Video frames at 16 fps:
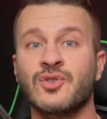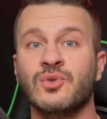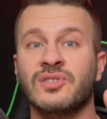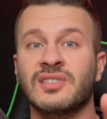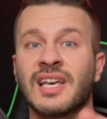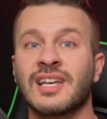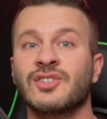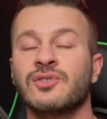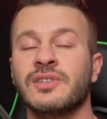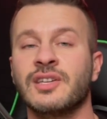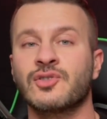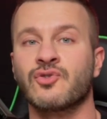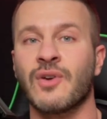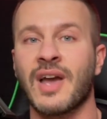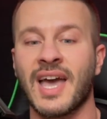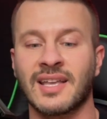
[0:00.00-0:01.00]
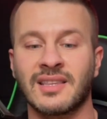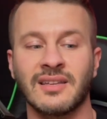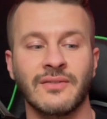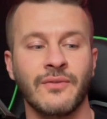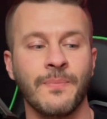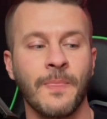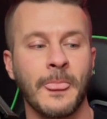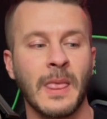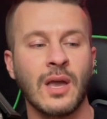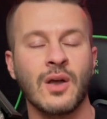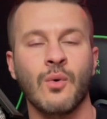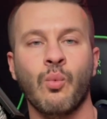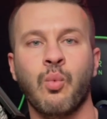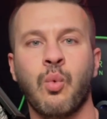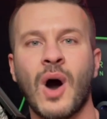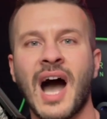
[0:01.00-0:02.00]
you sexually attractive,
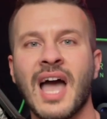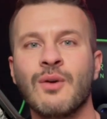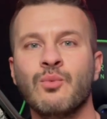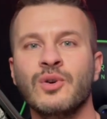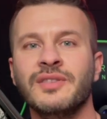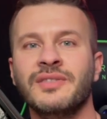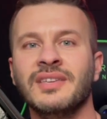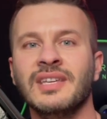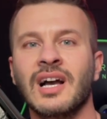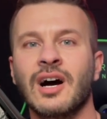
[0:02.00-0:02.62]
why would the